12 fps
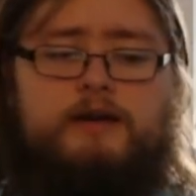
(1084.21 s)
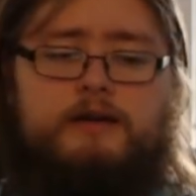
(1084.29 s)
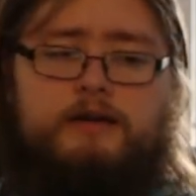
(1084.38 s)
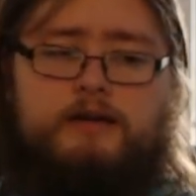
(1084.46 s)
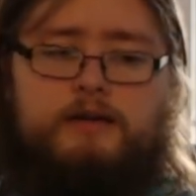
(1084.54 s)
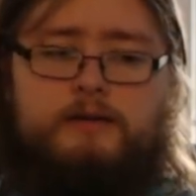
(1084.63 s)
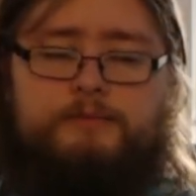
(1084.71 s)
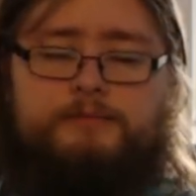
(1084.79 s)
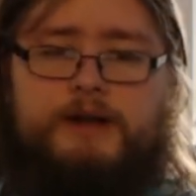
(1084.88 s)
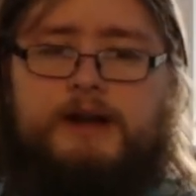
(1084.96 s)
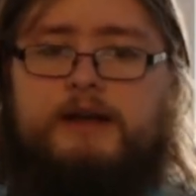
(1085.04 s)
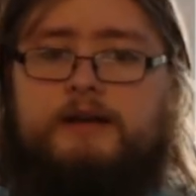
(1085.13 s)

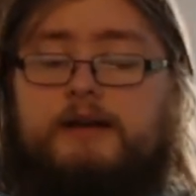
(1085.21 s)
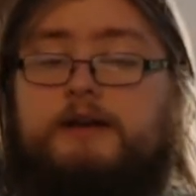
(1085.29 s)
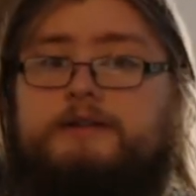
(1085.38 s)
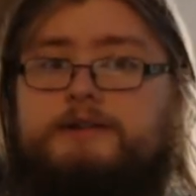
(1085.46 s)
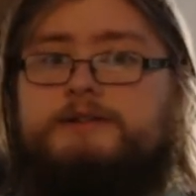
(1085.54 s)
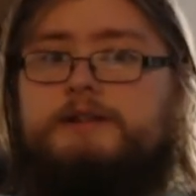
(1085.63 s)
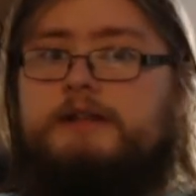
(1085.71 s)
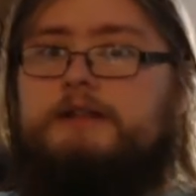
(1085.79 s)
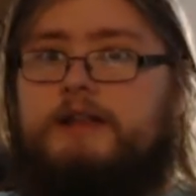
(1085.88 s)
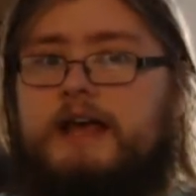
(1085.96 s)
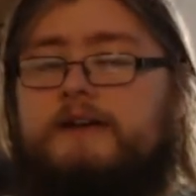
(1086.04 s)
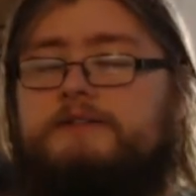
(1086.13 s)
And I understand that
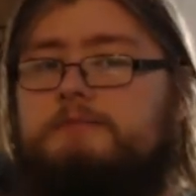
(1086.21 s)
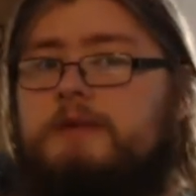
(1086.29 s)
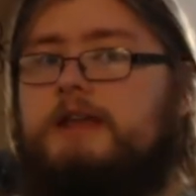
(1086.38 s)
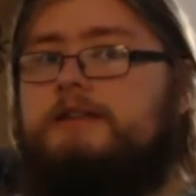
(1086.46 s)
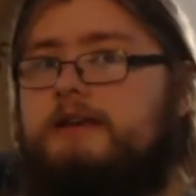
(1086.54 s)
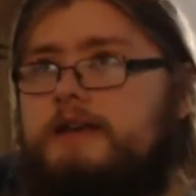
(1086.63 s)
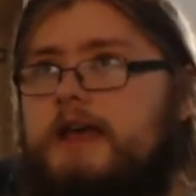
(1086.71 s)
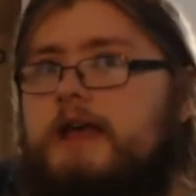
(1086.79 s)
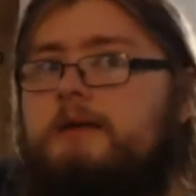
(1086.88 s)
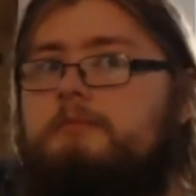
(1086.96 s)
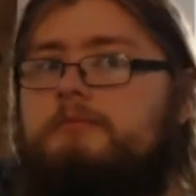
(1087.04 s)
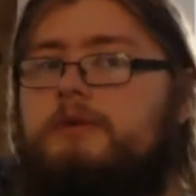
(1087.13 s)
they have to make the
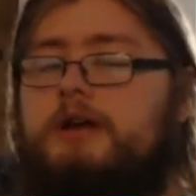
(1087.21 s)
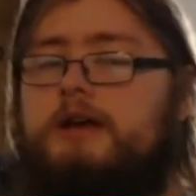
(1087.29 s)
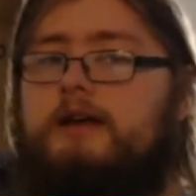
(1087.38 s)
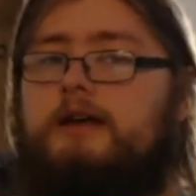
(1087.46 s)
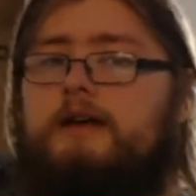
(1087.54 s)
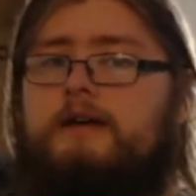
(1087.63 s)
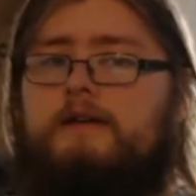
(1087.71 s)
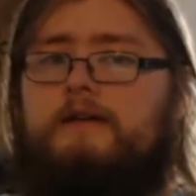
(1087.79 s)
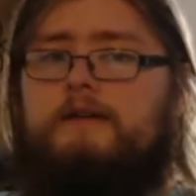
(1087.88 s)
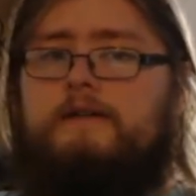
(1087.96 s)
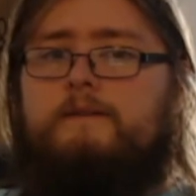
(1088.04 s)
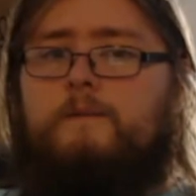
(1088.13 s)
game
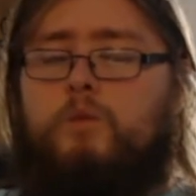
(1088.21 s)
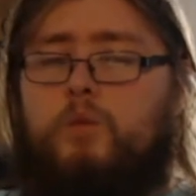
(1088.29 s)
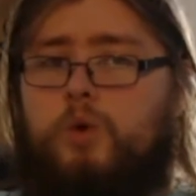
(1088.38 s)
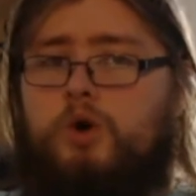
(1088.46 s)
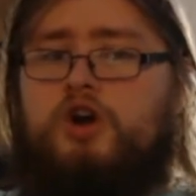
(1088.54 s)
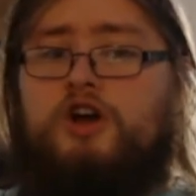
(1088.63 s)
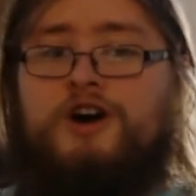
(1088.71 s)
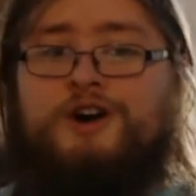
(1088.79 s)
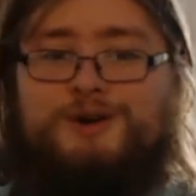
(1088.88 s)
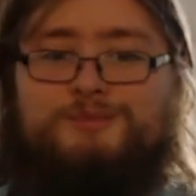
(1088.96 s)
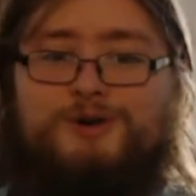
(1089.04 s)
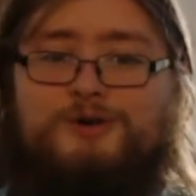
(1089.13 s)
work
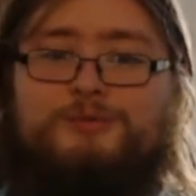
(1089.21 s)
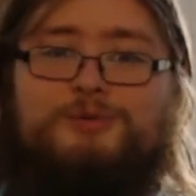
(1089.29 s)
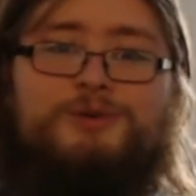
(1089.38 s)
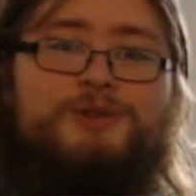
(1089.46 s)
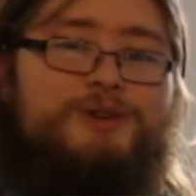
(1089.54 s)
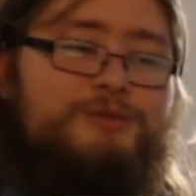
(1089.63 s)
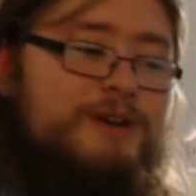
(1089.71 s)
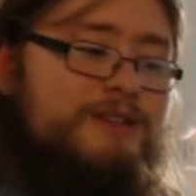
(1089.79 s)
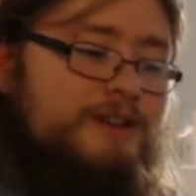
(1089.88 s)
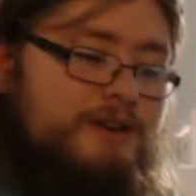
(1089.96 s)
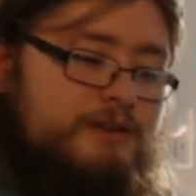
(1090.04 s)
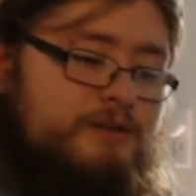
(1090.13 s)
on mobile in a way
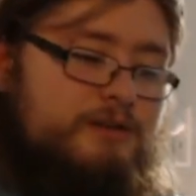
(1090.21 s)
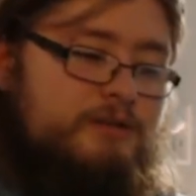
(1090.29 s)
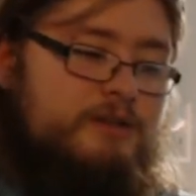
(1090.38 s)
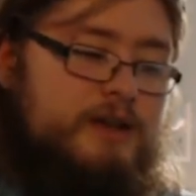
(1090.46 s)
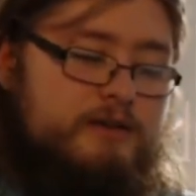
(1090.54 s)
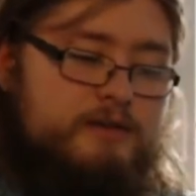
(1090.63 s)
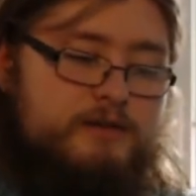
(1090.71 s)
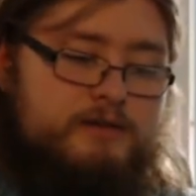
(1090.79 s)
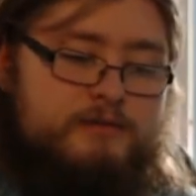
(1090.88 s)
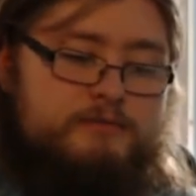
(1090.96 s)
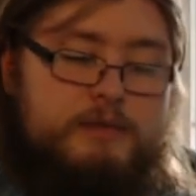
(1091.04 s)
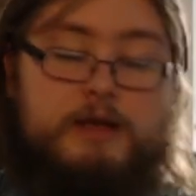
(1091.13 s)
that they
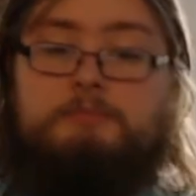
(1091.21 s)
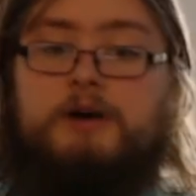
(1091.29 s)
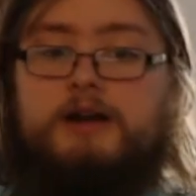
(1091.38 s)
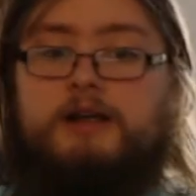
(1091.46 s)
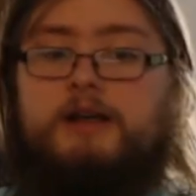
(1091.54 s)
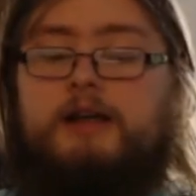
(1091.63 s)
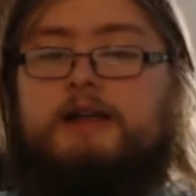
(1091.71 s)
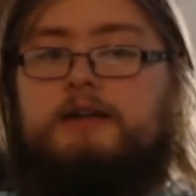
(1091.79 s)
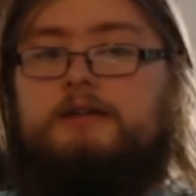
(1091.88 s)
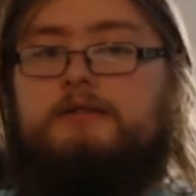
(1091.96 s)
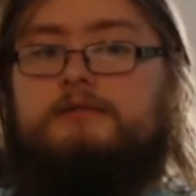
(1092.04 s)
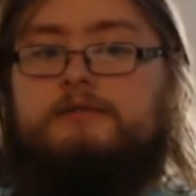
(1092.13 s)
can make money,
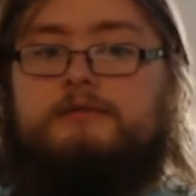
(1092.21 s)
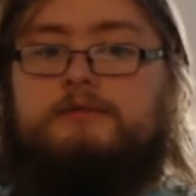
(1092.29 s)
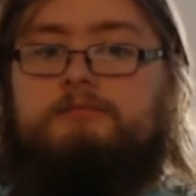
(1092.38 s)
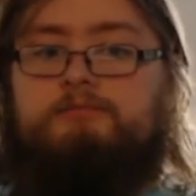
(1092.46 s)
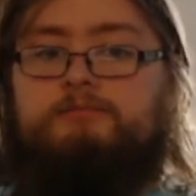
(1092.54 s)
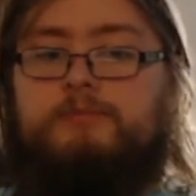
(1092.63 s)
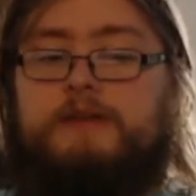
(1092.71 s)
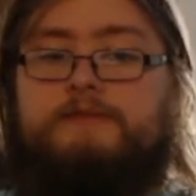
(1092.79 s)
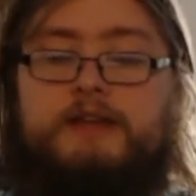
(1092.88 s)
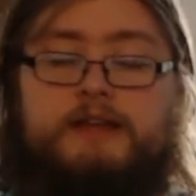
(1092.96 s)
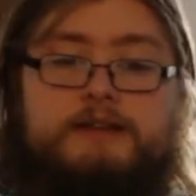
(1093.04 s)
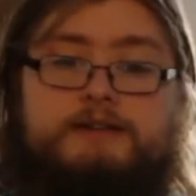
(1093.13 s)
and if
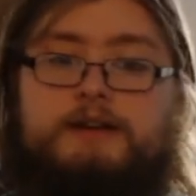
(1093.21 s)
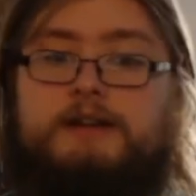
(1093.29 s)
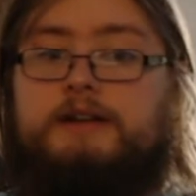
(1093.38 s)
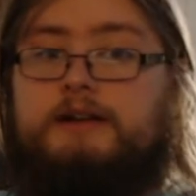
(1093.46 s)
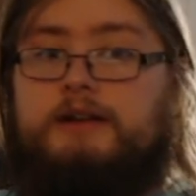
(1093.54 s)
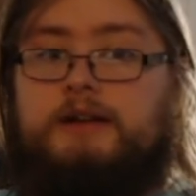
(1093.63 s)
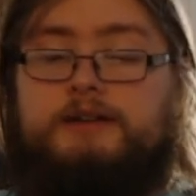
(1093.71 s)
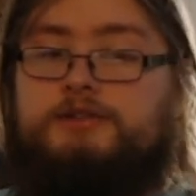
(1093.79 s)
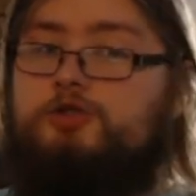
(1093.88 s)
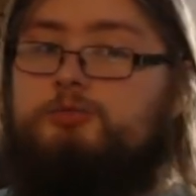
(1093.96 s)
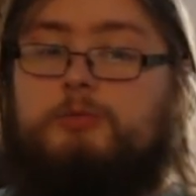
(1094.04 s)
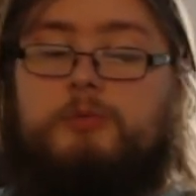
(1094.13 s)
they had done it in like a
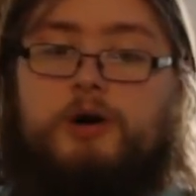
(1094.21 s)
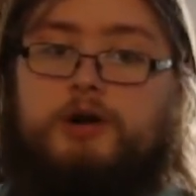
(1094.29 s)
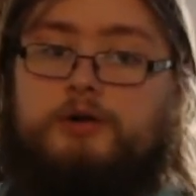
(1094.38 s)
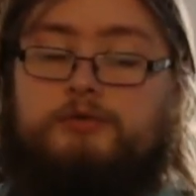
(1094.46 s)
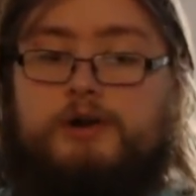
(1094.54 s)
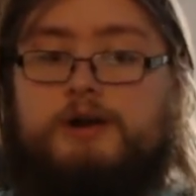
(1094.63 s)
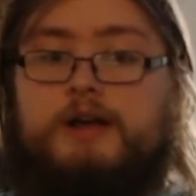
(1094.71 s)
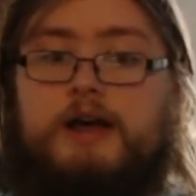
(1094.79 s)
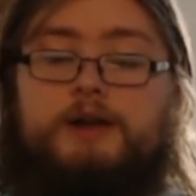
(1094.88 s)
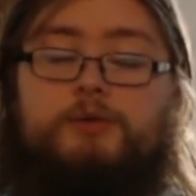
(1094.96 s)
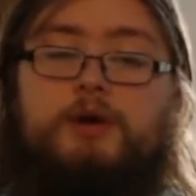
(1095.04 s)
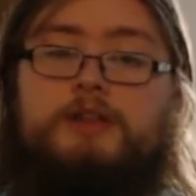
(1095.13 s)
Super Mario Run
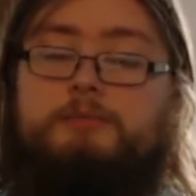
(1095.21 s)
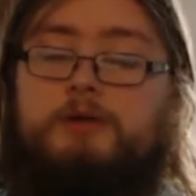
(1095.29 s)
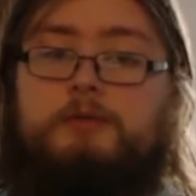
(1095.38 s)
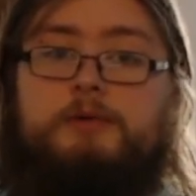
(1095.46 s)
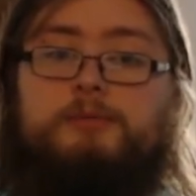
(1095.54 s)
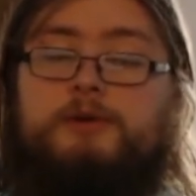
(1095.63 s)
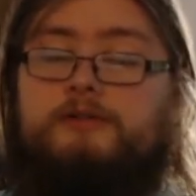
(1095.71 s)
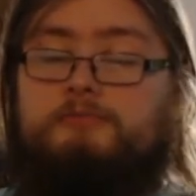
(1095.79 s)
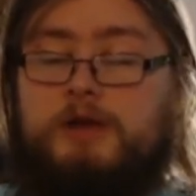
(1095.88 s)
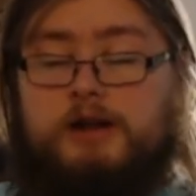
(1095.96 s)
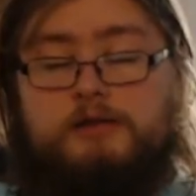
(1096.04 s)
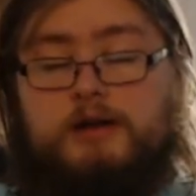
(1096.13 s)
kind of way, they probably wouldn't have
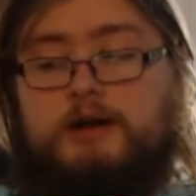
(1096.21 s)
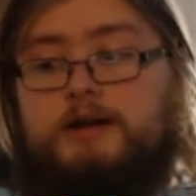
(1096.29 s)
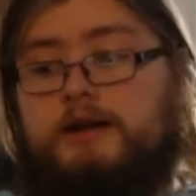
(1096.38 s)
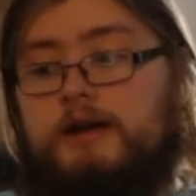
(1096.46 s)
made a lot.